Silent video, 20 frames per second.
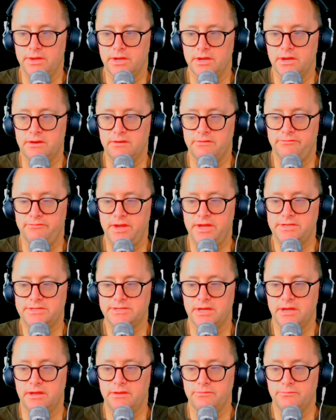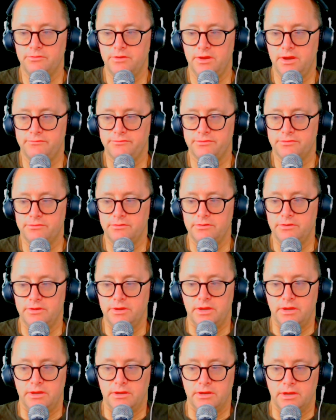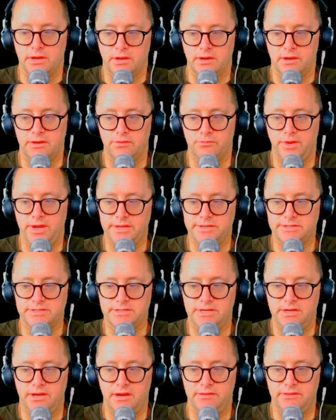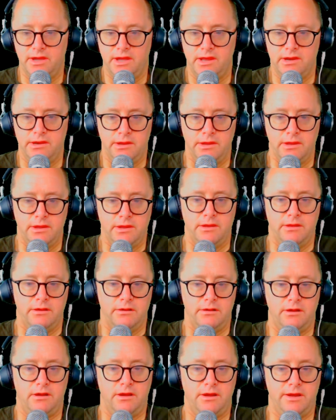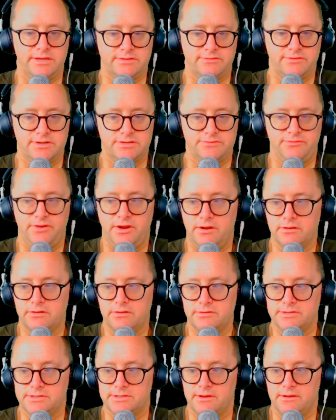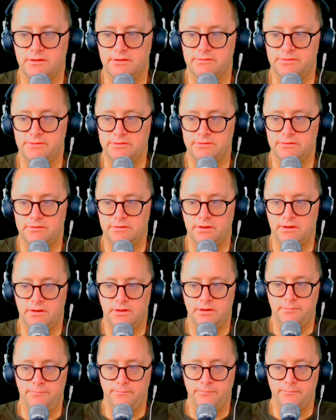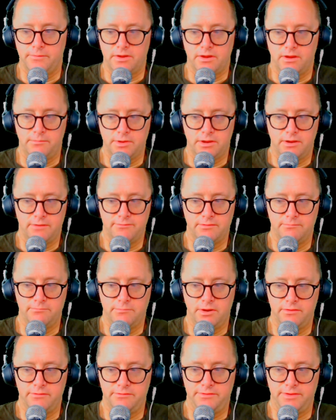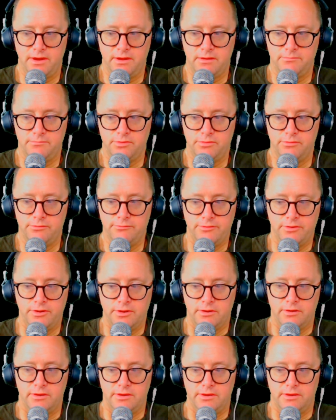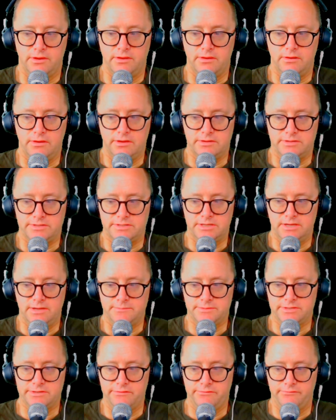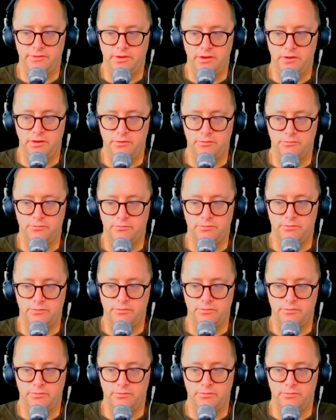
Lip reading: kind of fades again. We'll have to kind of wait and see on that. As far as vol goes, however, coming off a month down move, it seems that vol